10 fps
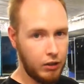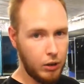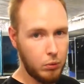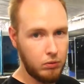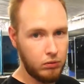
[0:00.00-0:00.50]

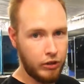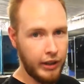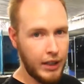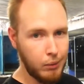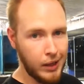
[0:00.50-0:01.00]
So
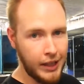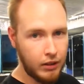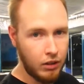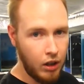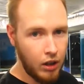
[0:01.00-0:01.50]
straight away
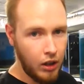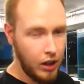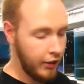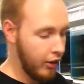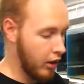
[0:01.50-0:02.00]
it's not
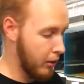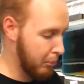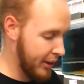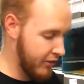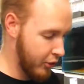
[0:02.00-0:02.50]
a
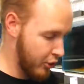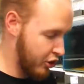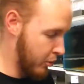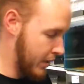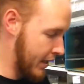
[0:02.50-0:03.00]
complete food,
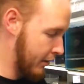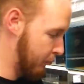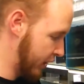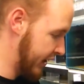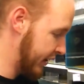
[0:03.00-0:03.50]
so I
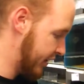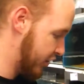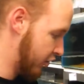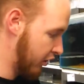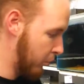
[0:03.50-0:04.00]
completely
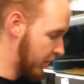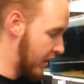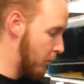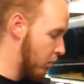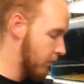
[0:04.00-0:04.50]
disagree with
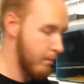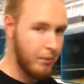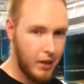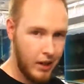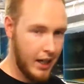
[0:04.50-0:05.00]
that one.
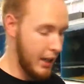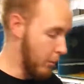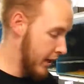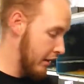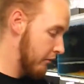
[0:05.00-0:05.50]
Anyway,